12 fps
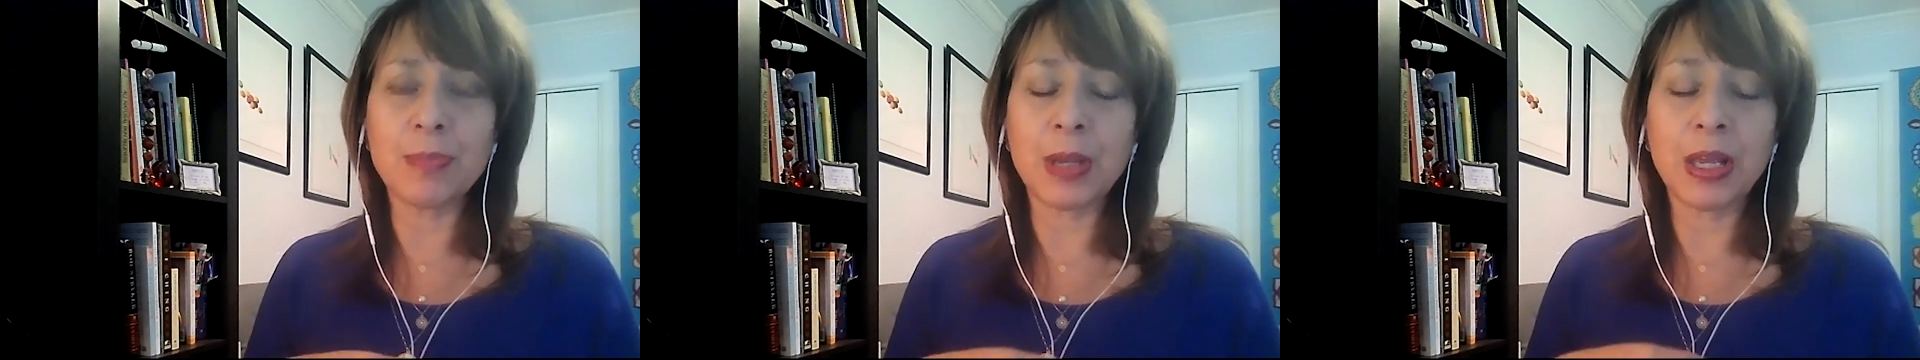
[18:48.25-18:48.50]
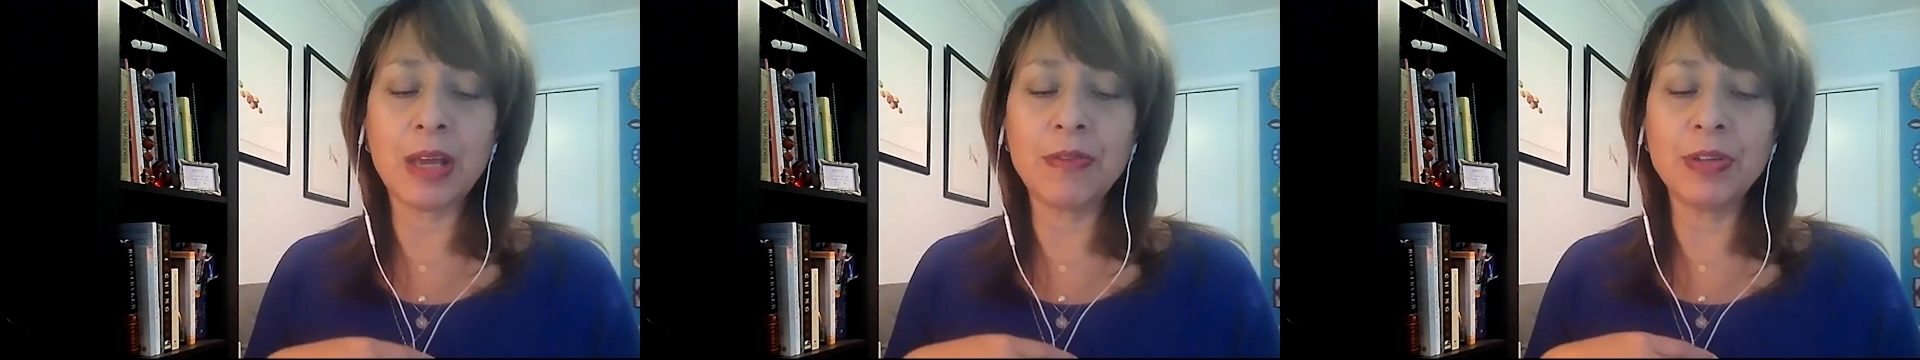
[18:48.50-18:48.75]

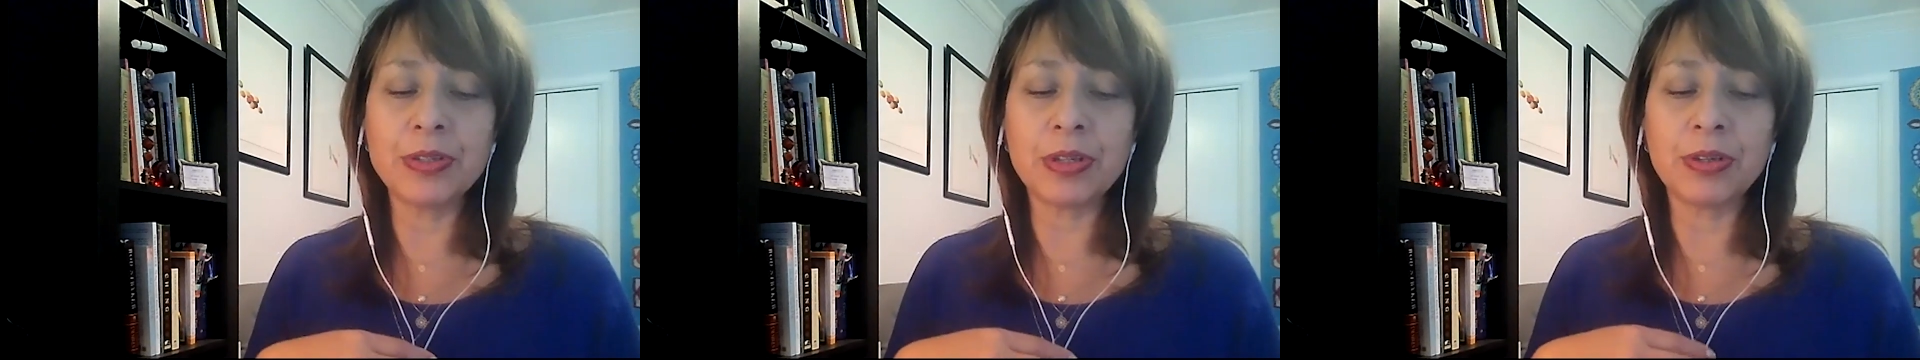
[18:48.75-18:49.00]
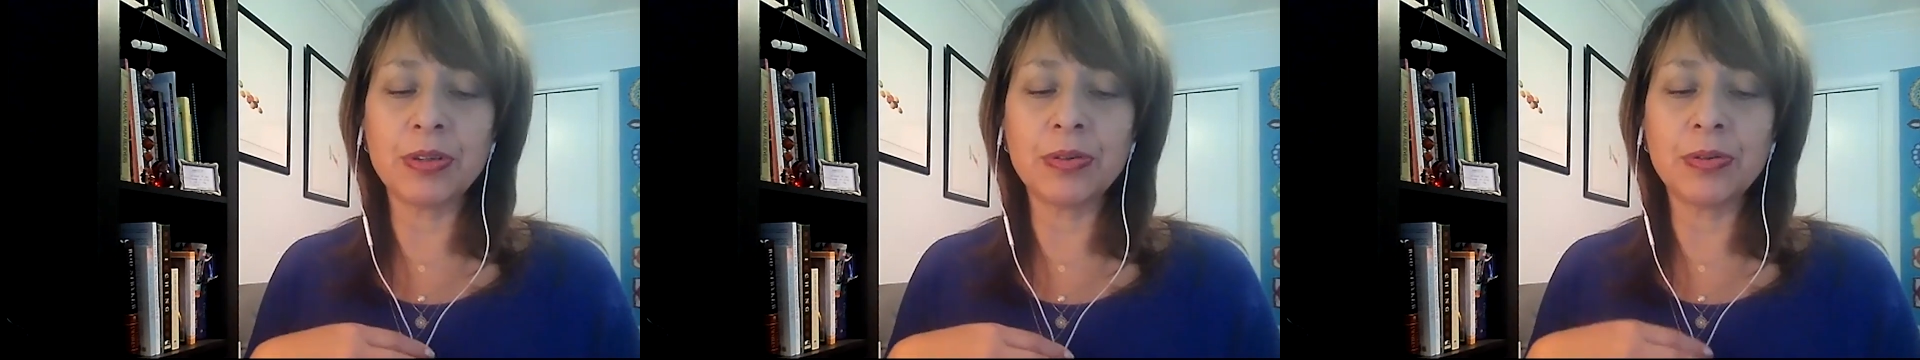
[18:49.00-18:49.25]
being able
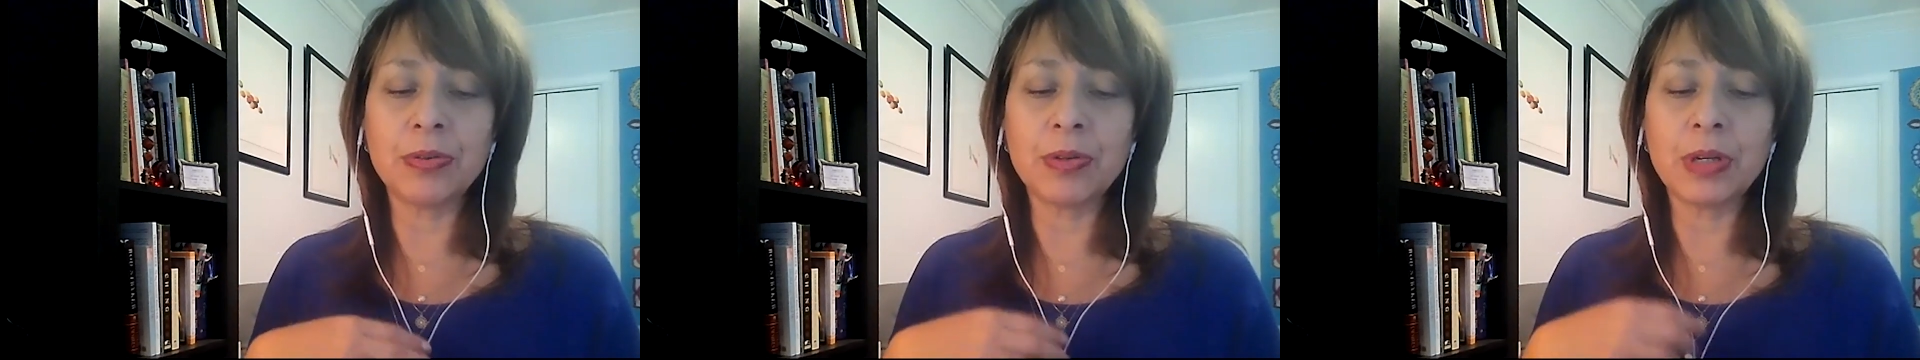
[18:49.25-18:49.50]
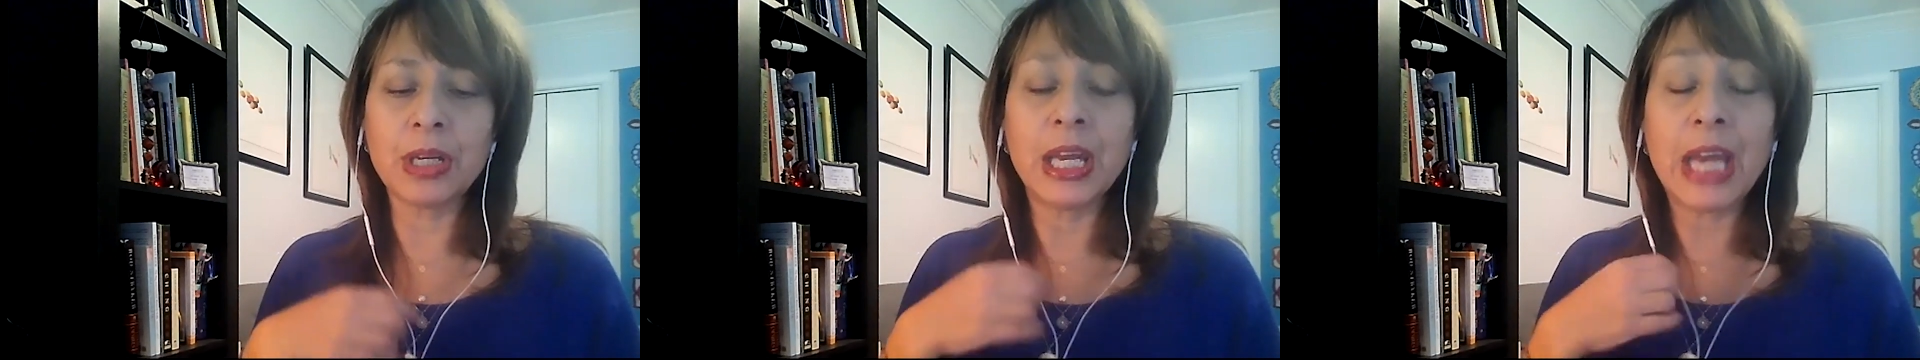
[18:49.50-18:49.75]
to
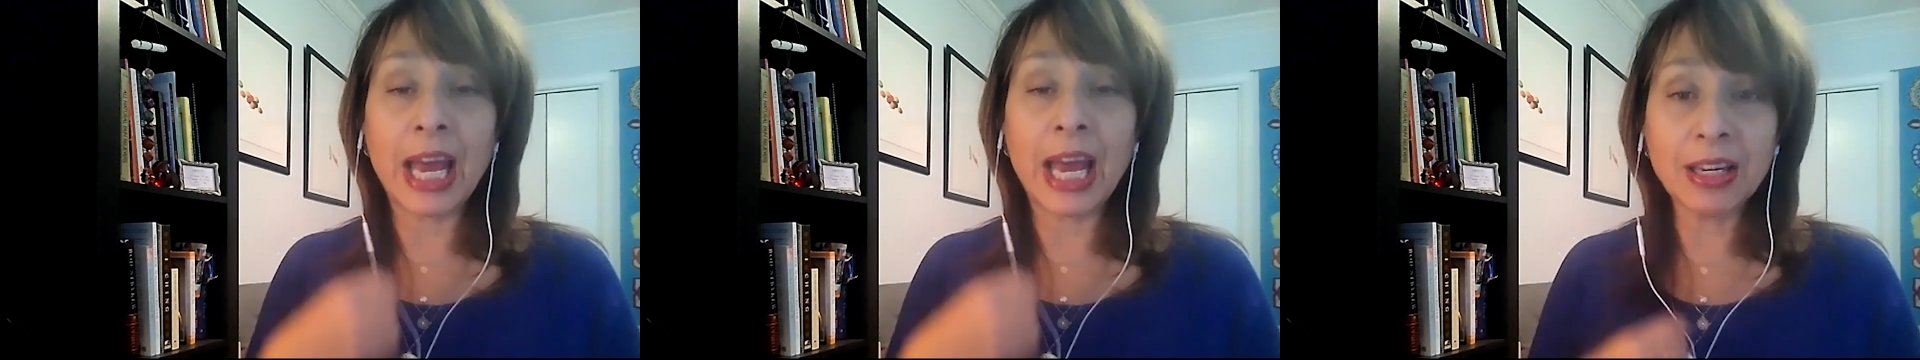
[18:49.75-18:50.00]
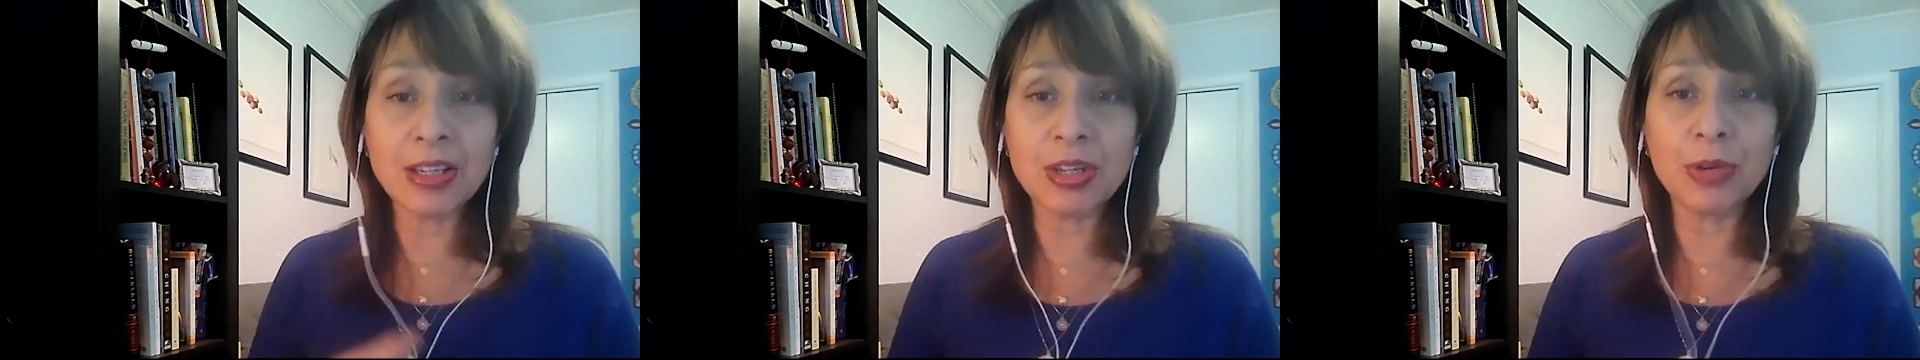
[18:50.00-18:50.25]

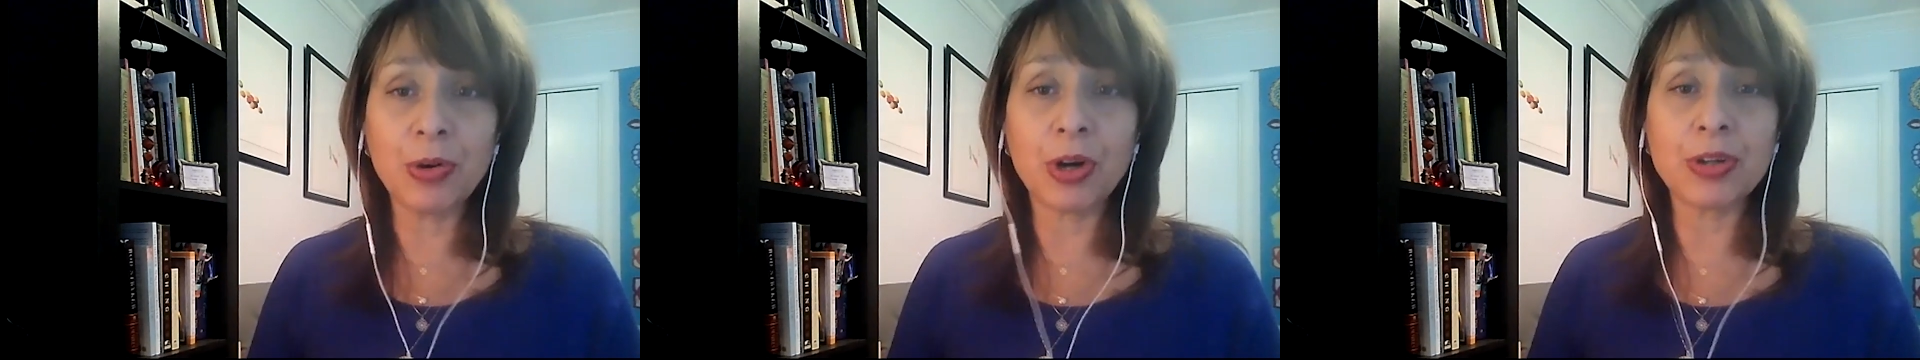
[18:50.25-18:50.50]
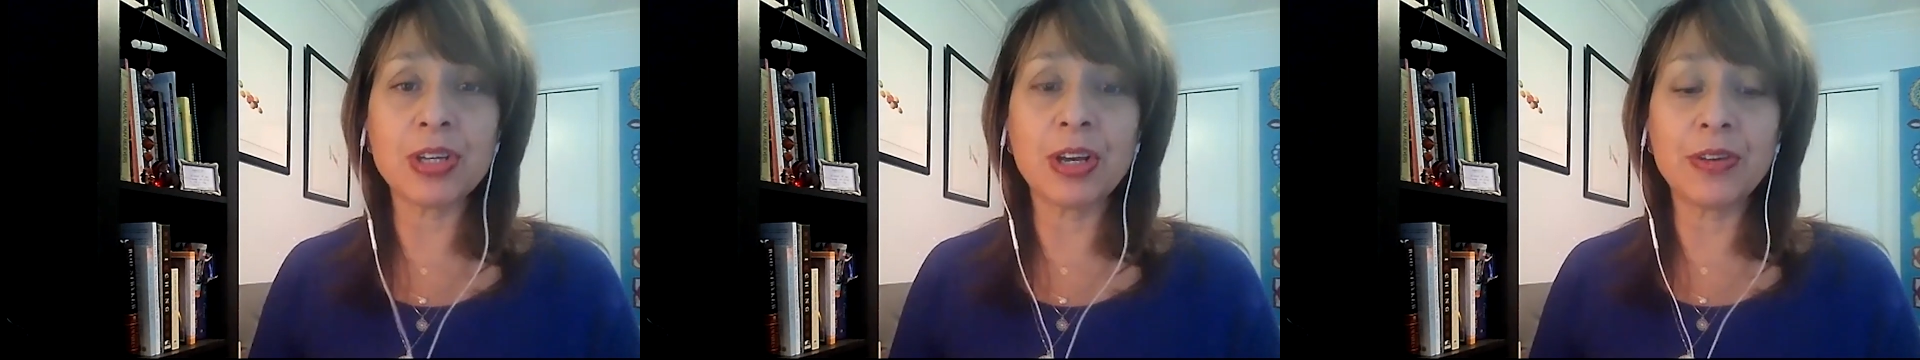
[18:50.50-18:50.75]
connect to
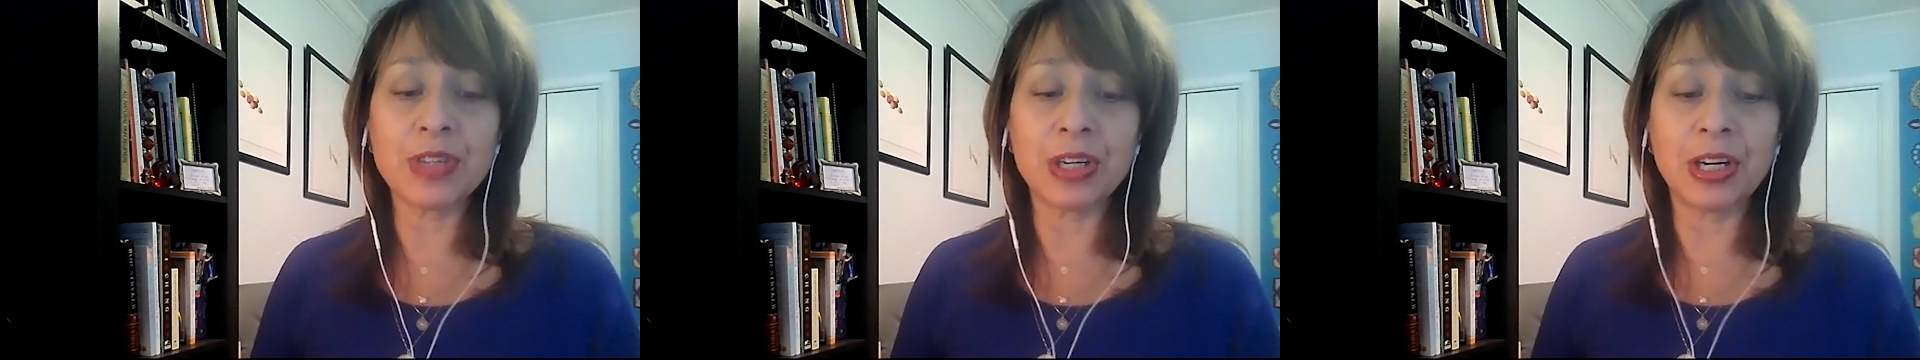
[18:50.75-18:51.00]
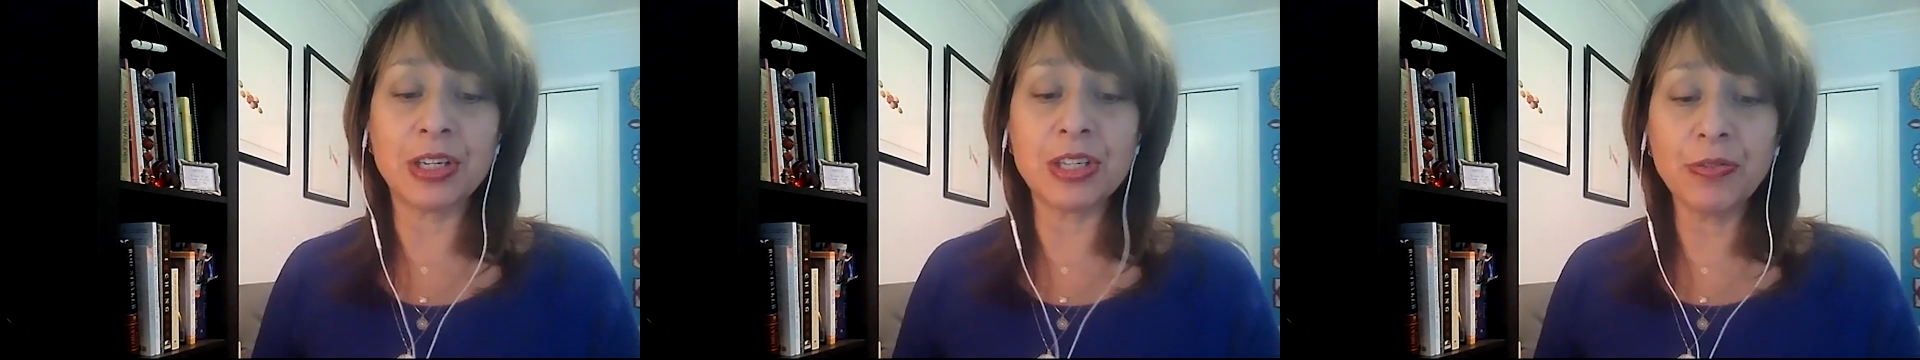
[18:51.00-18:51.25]
ourselves in
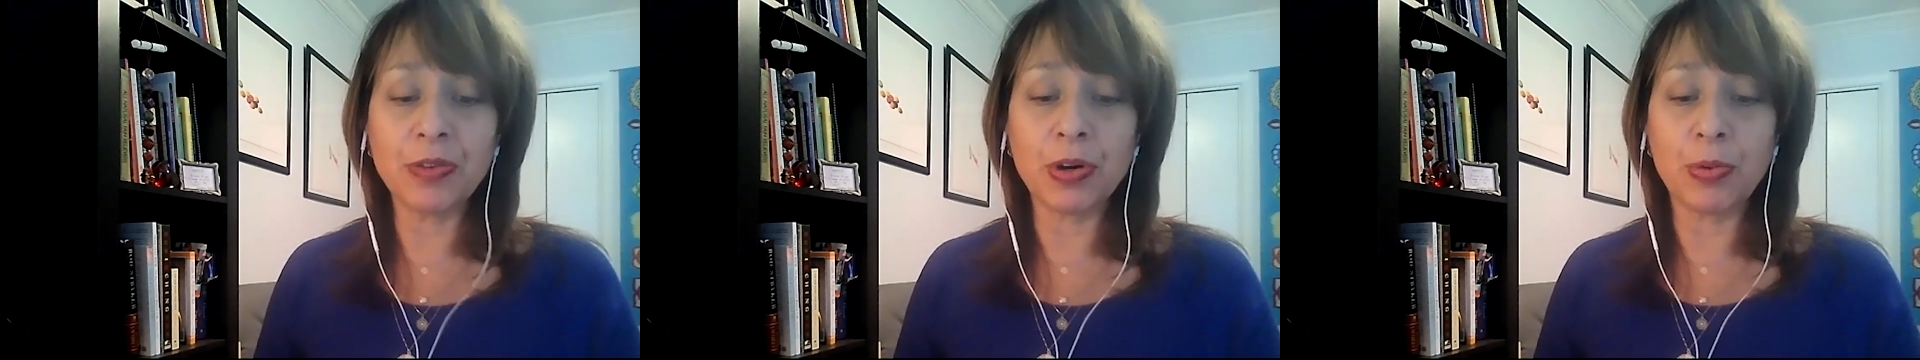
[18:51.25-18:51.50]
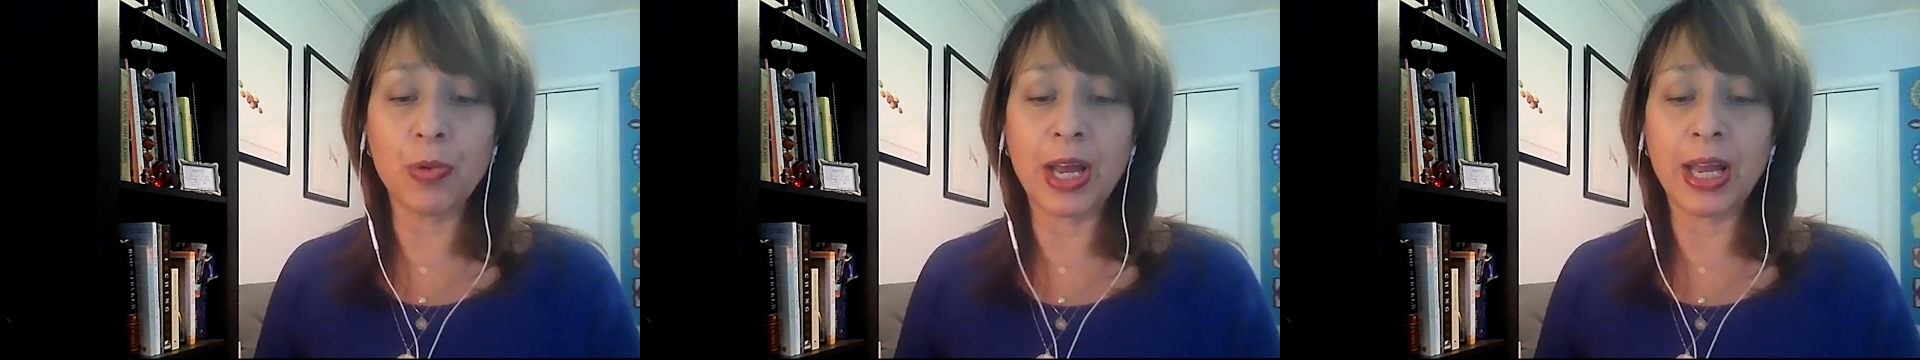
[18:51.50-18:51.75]
a
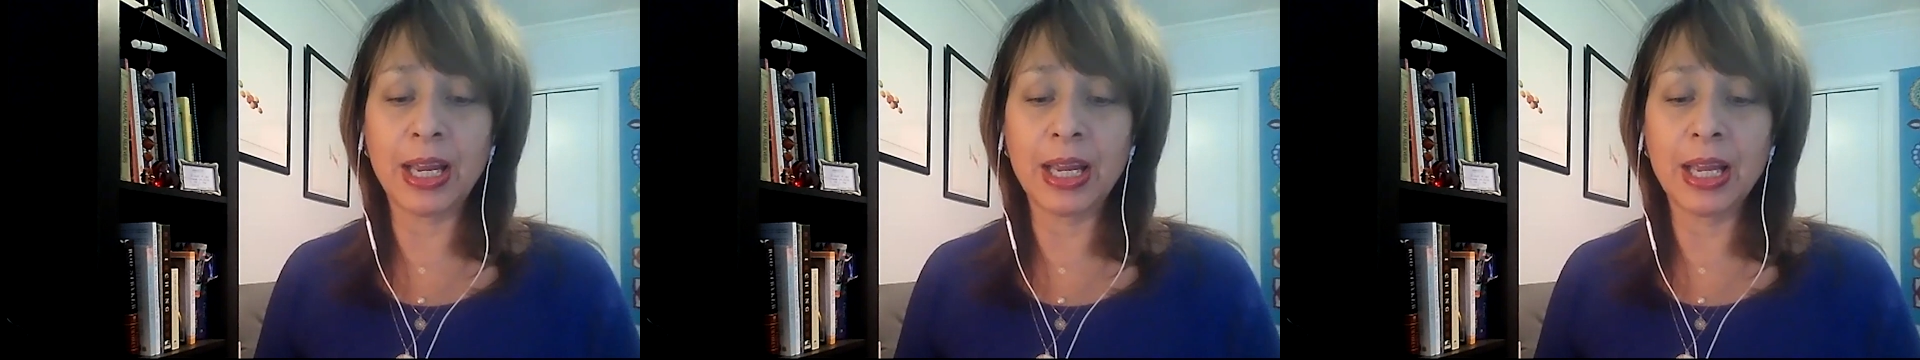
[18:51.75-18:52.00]
different way,